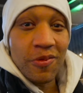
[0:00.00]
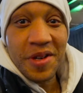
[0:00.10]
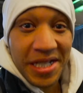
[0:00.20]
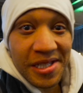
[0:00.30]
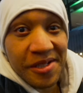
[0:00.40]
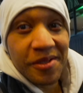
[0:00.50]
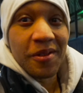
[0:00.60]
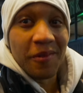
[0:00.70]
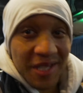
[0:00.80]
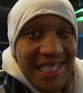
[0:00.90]
really,
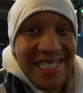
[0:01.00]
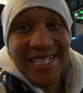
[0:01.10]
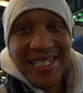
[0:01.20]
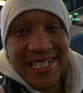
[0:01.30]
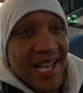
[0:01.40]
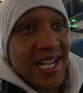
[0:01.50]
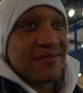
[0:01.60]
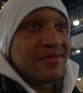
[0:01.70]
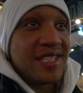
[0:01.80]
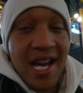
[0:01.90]
really good. Like,
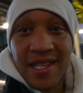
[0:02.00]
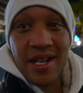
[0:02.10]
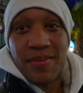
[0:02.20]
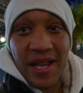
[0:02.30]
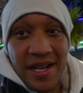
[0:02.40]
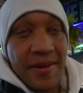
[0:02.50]
nothing to complain